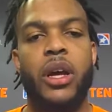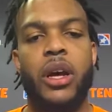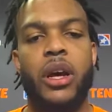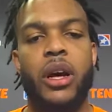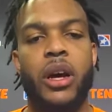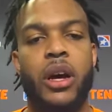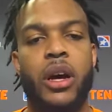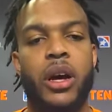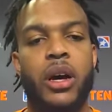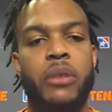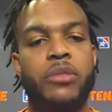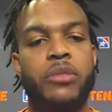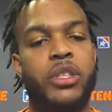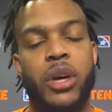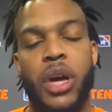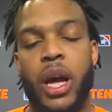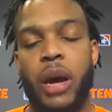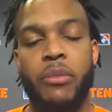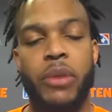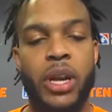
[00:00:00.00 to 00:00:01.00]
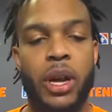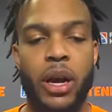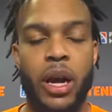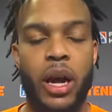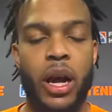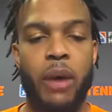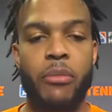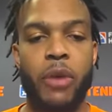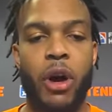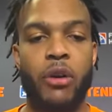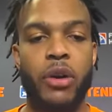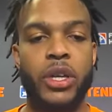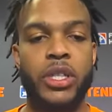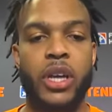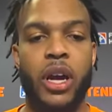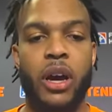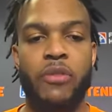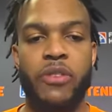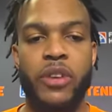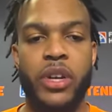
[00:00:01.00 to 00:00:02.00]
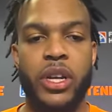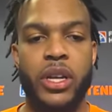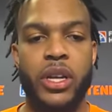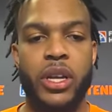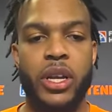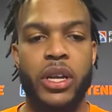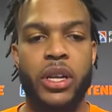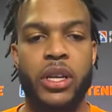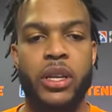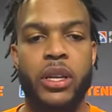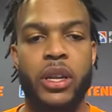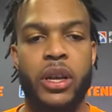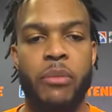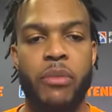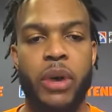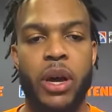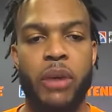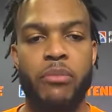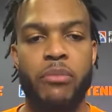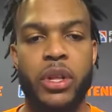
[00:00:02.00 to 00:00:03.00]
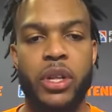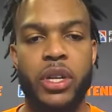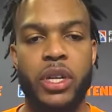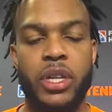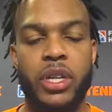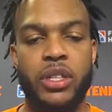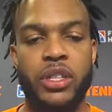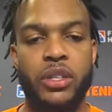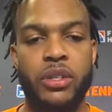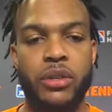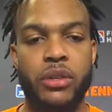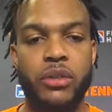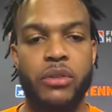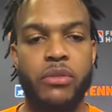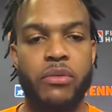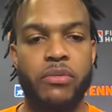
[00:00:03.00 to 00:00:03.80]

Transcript: Um, so I mean I, am always confident in in my ability to shoot.